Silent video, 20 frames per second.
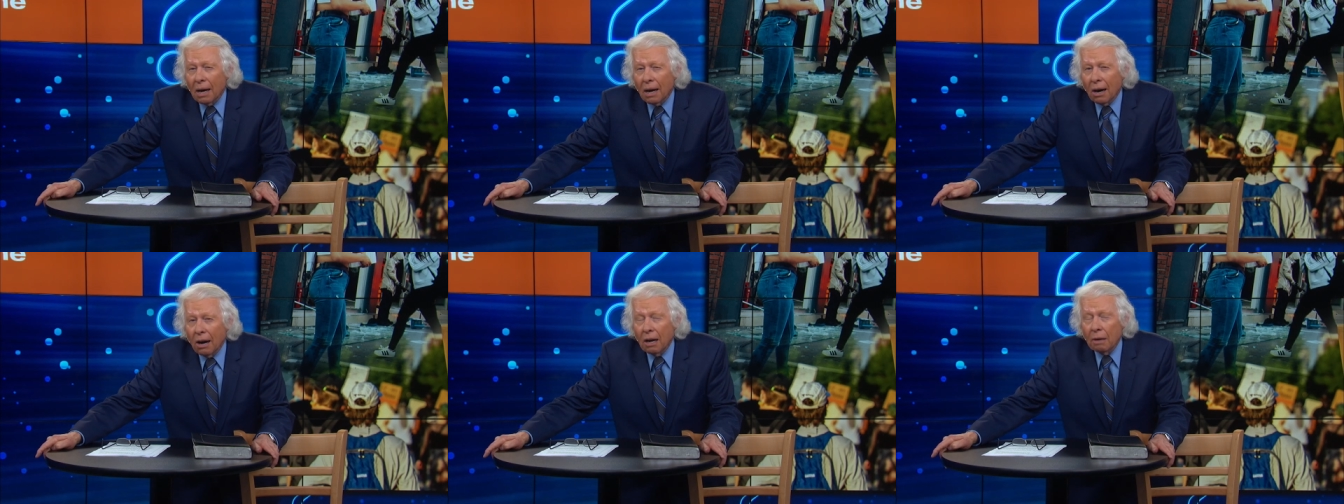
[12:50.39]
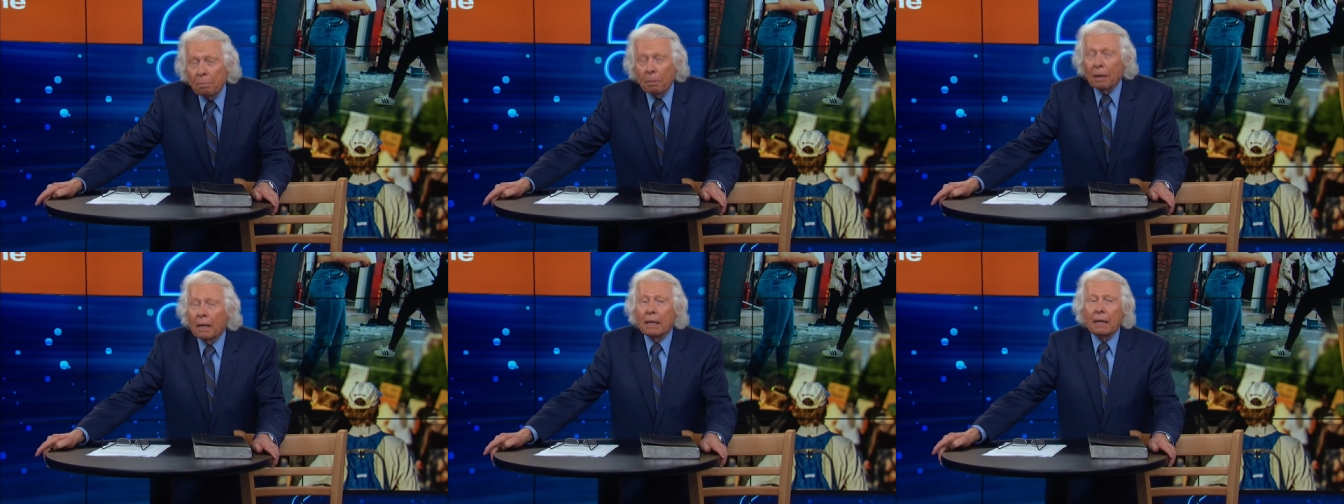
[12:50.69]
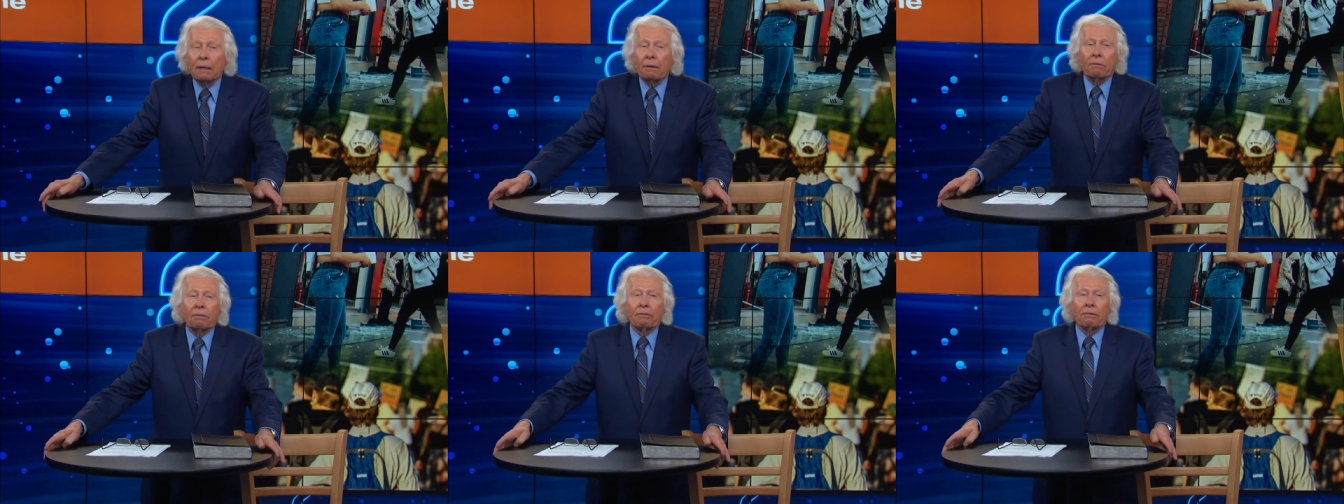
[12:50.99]
I
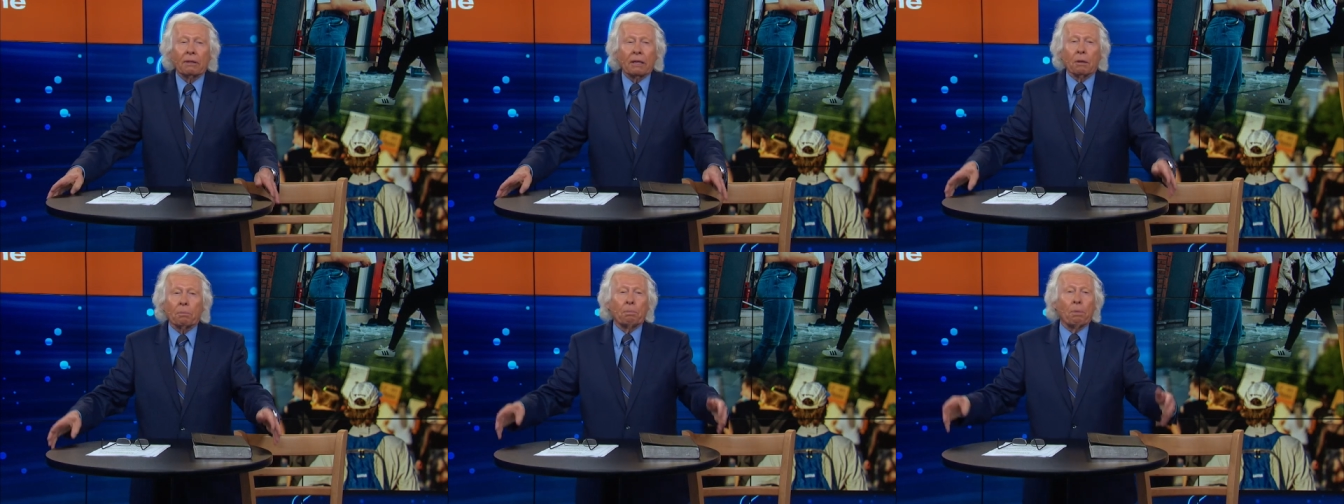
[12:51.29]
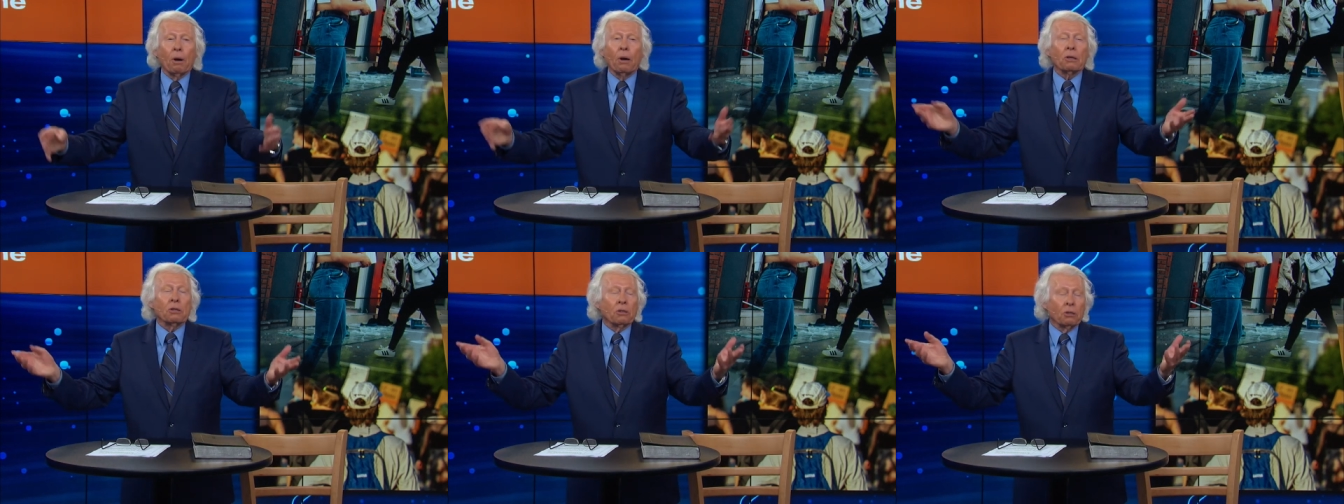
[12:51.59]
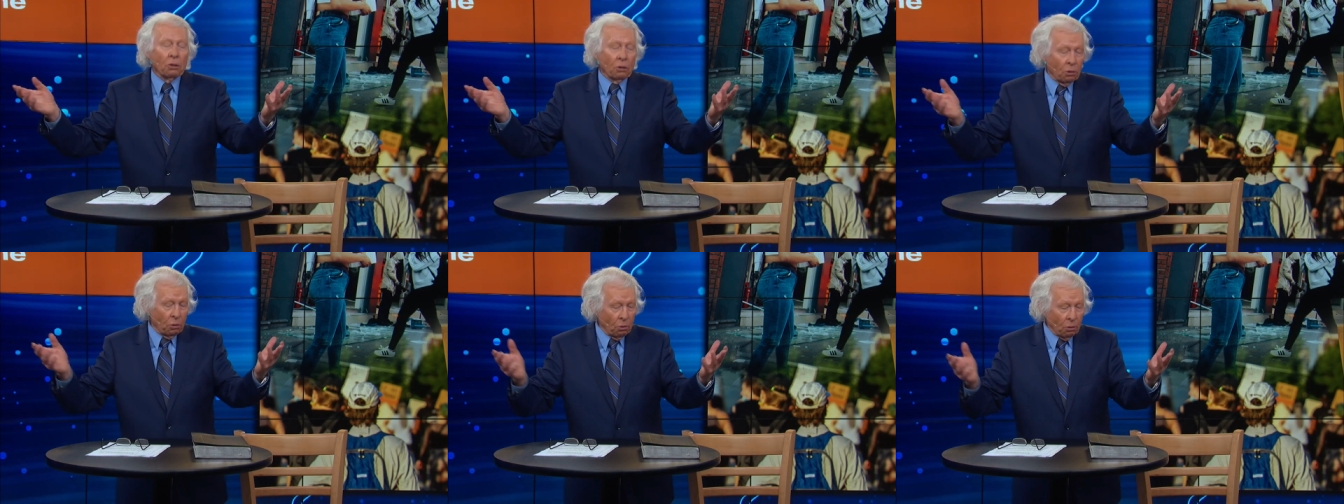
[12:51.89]
believe that a
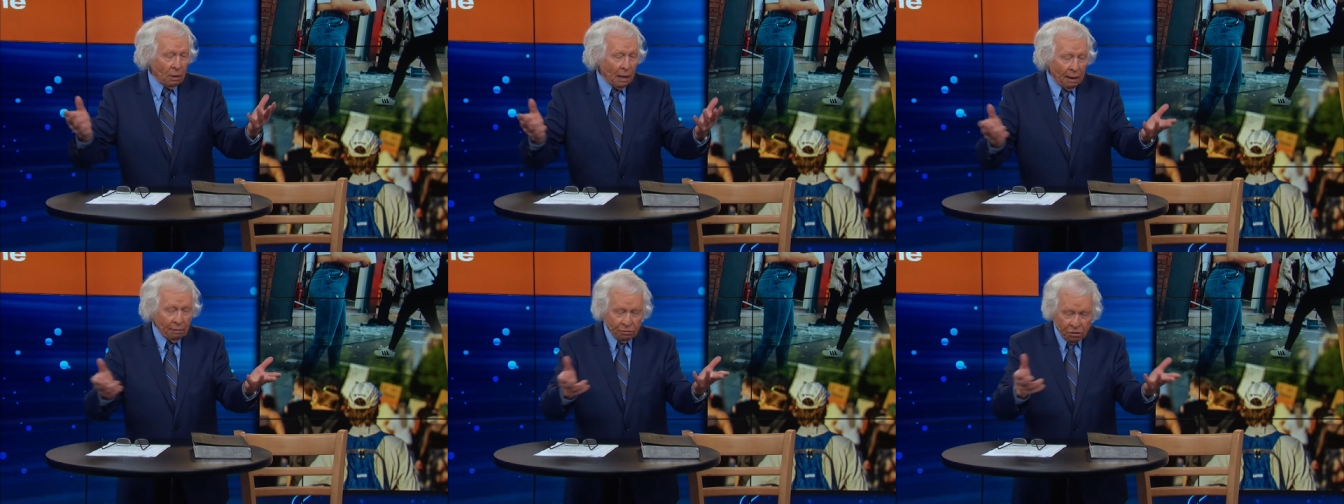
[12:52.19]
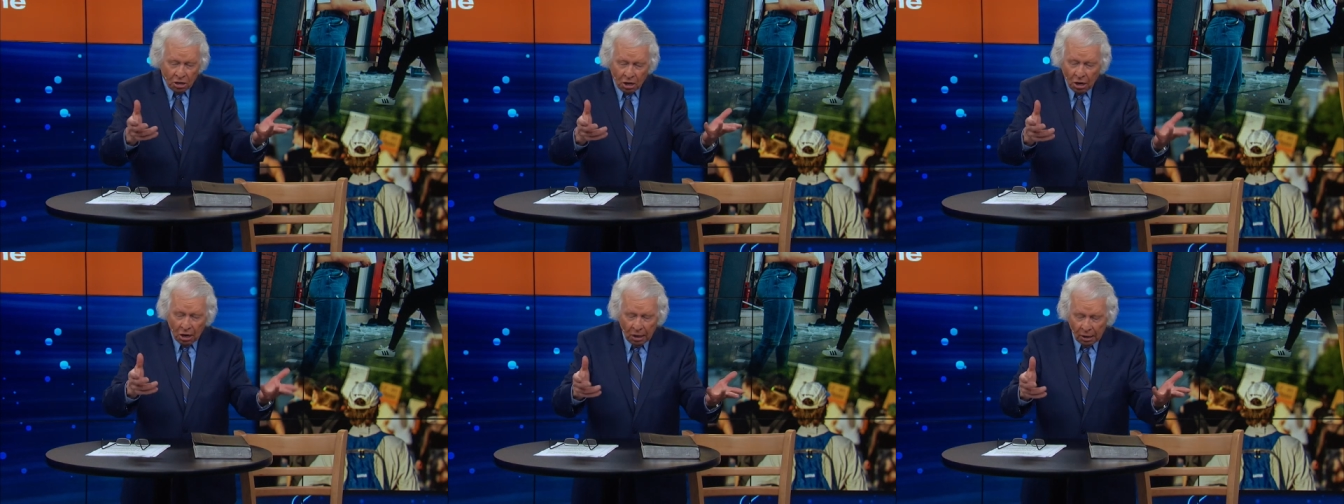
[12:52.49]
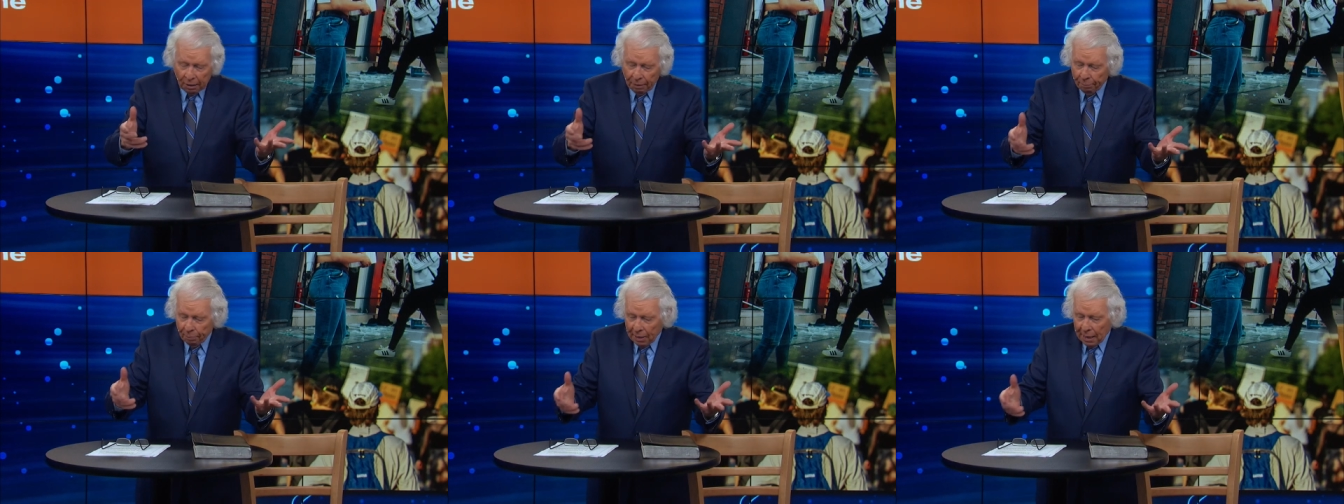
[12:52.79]
person who loves
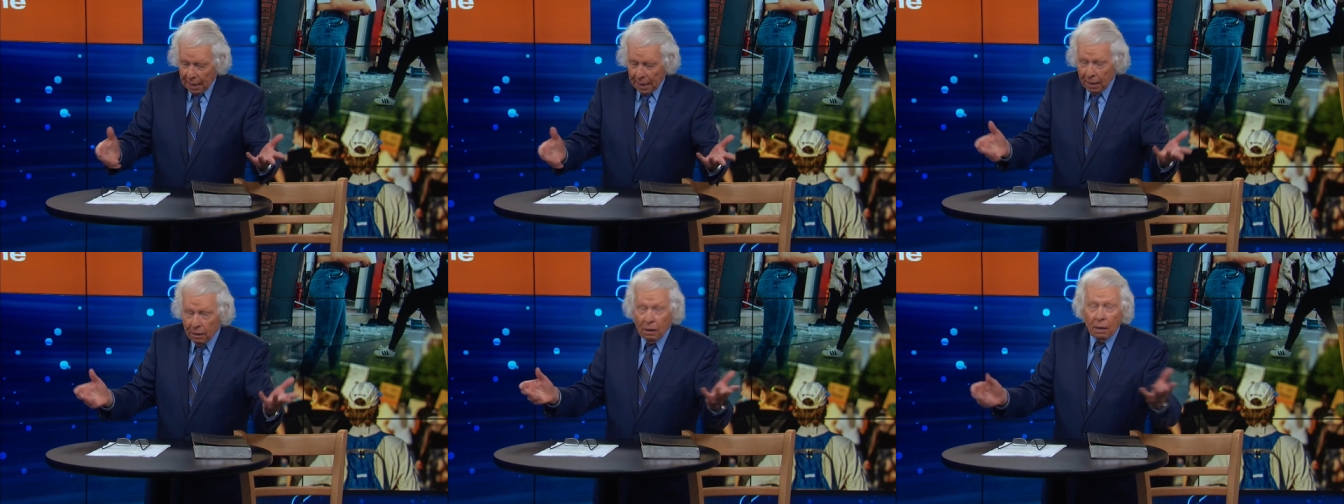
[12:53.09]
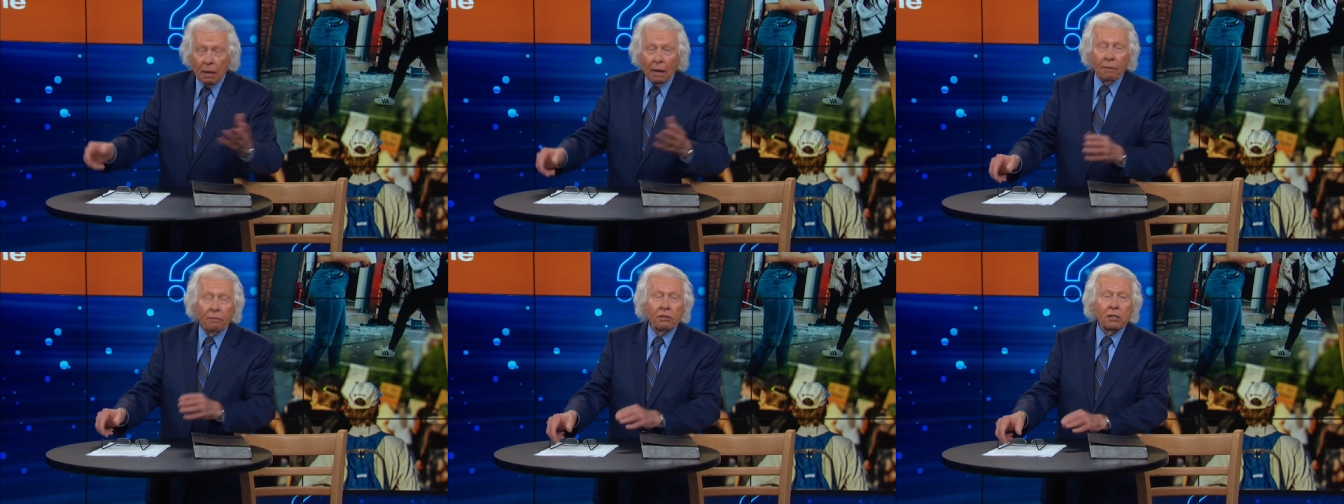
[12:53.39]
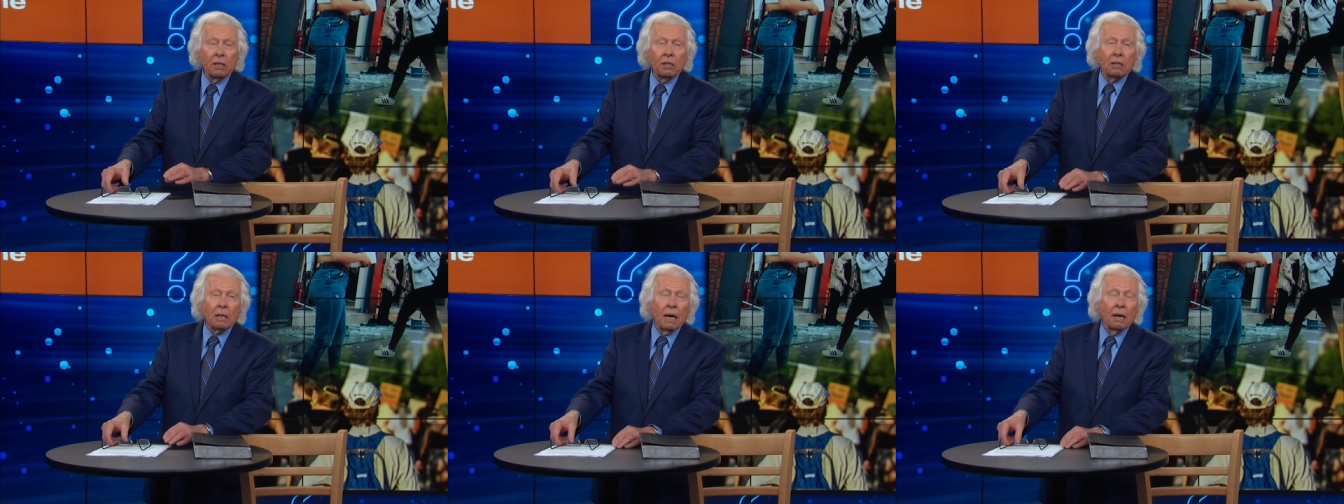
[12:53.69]
God and who
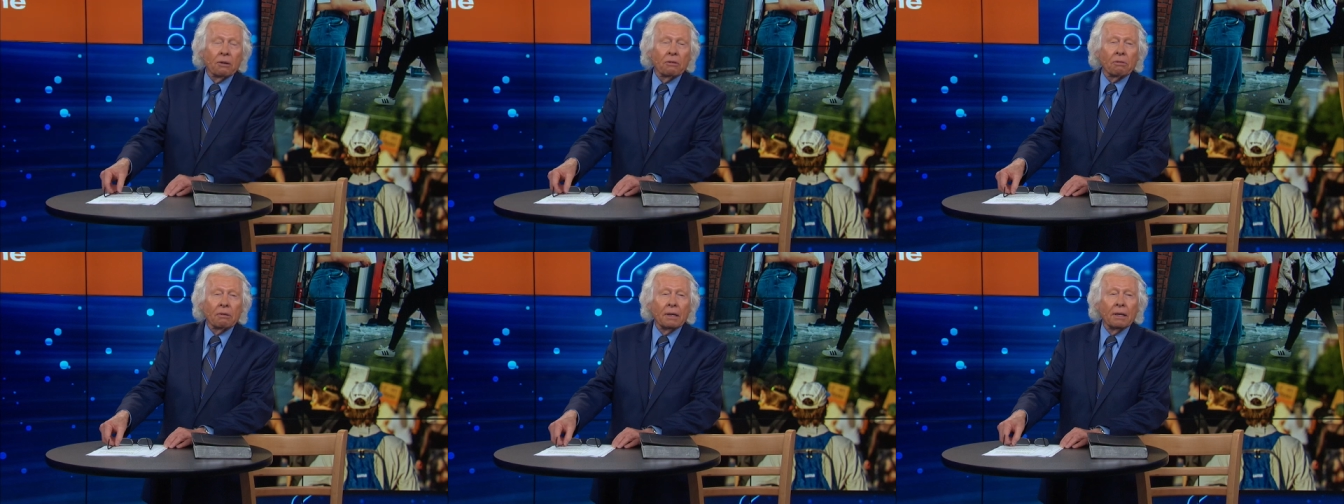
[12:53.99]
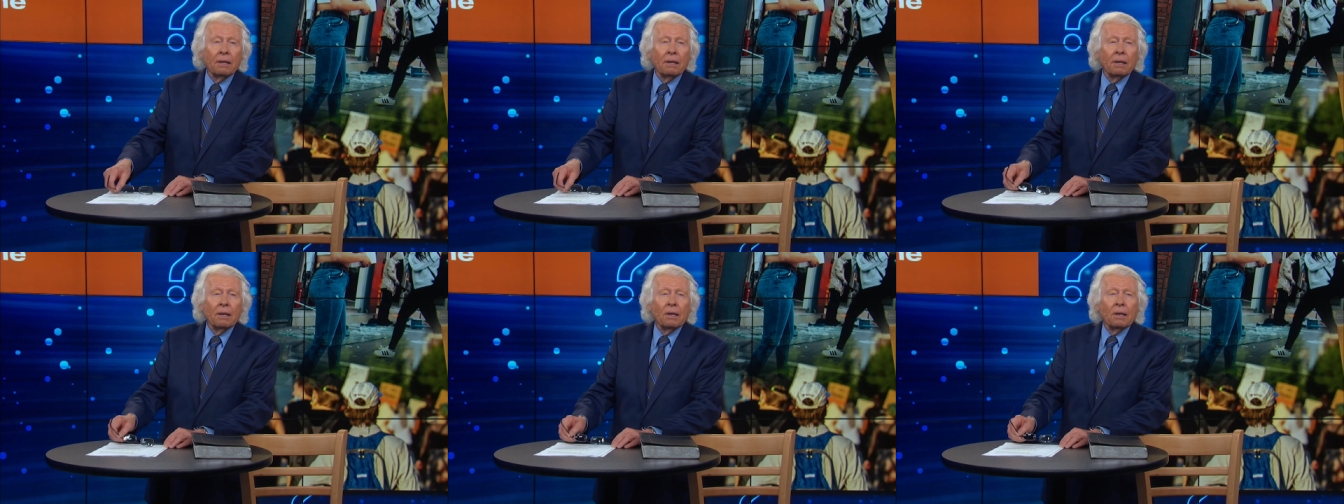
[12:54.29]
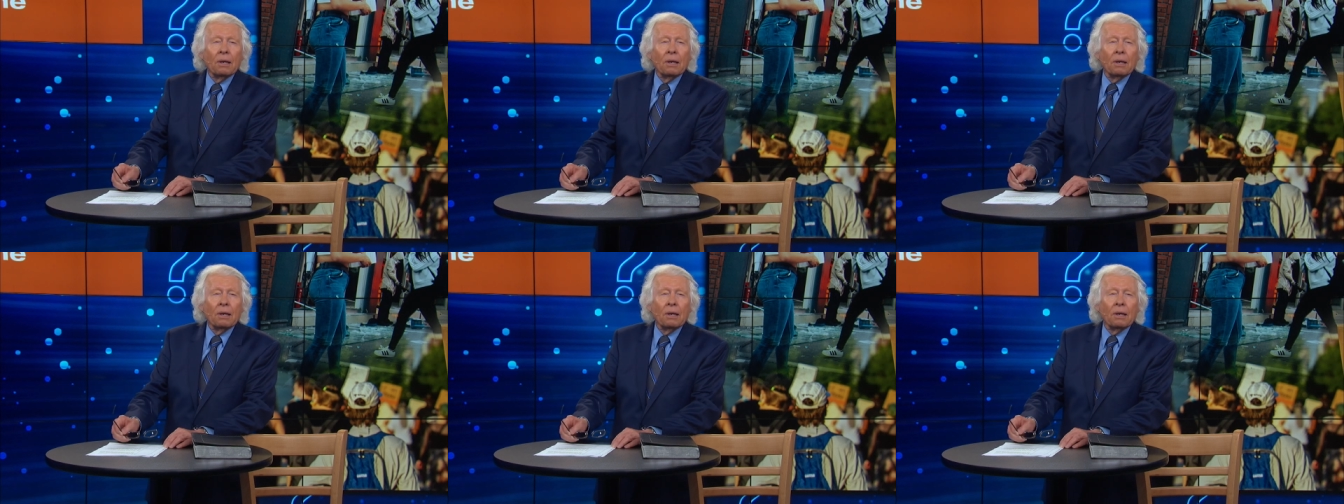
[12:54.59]
loves his country